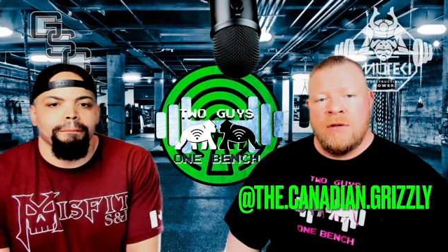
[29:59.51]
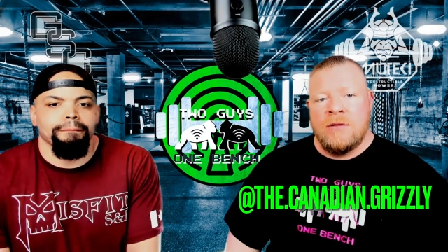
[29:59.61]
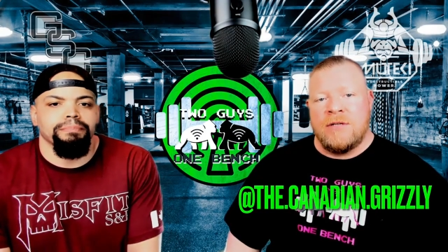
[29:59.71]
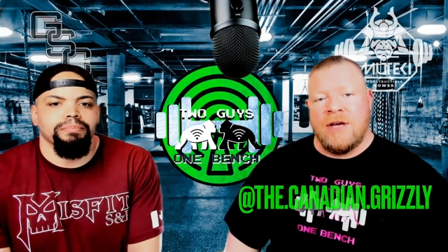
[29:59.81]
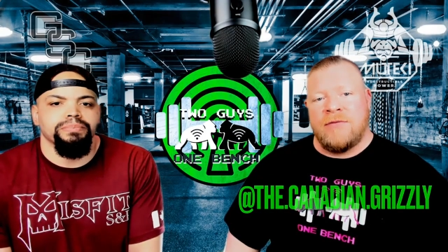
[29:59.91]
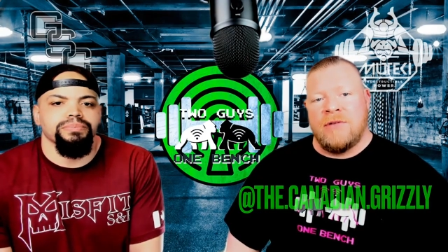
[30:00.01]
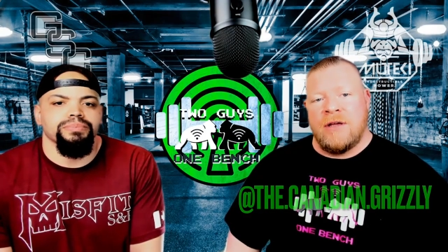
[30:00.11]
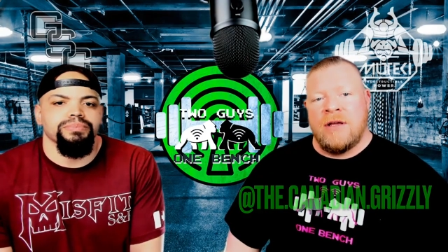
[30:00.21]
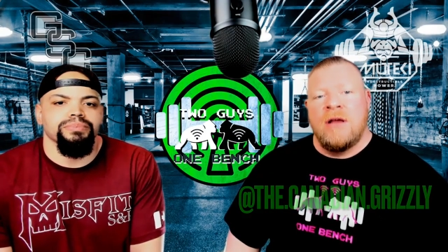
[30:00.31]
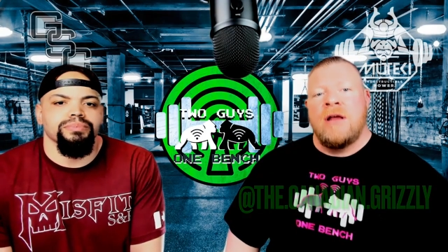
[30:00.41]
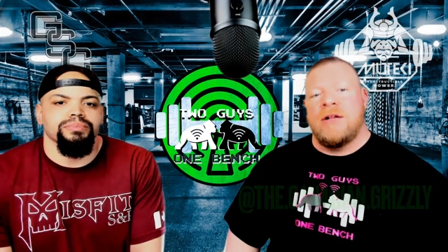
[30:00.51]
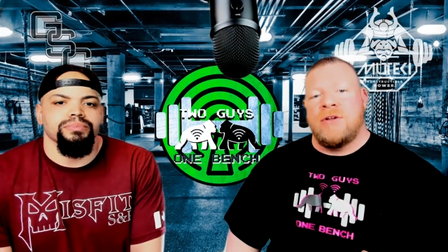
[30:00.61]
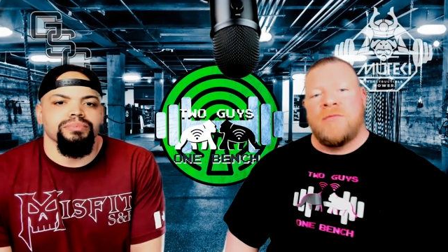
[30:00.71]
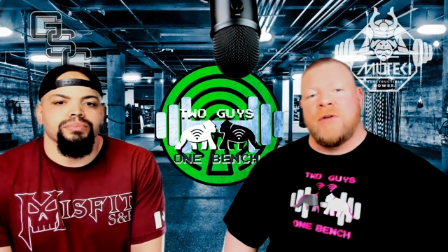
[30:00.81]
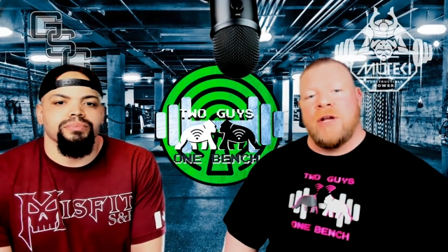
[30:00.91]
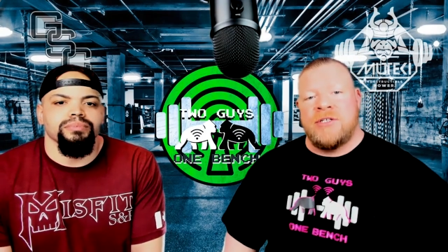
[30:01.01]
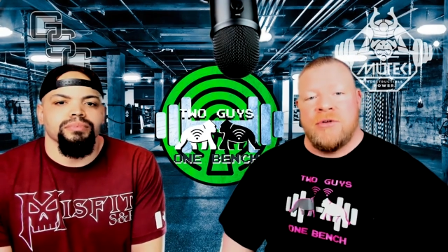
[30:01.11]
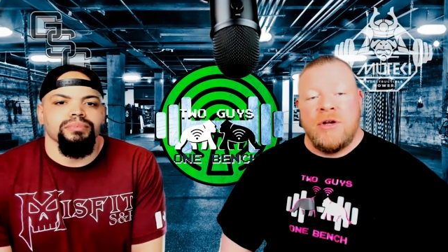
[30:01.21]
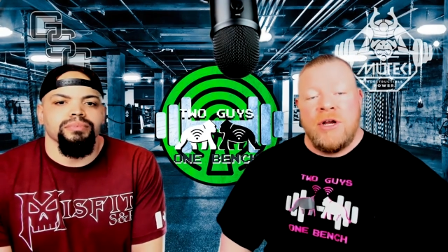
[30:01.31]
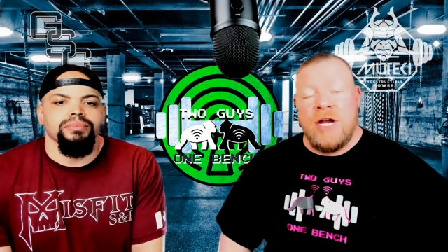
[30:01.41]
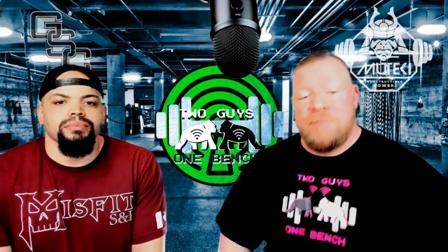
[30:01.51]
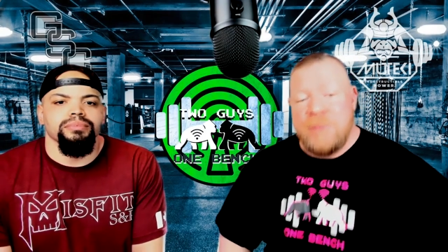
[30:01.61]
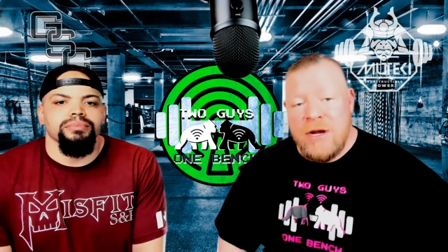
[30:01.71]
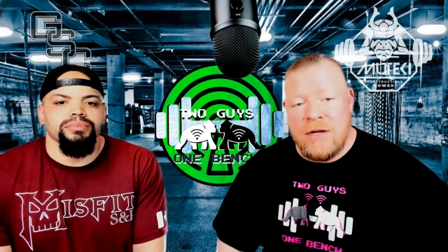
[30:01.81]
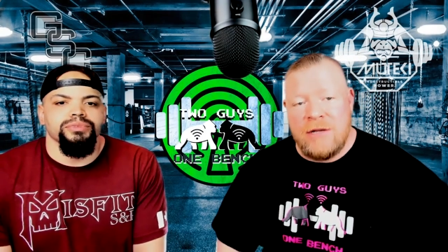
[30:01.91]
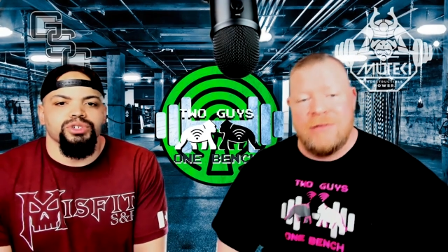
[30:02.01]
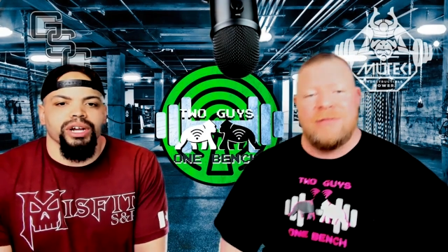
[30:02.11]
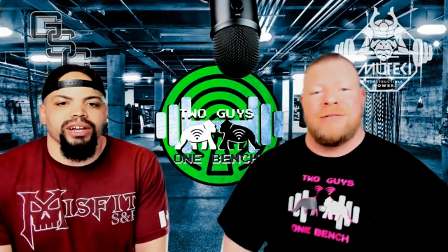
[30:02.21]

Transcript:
Speaker 1: Definitely. And don't forget to eat big, train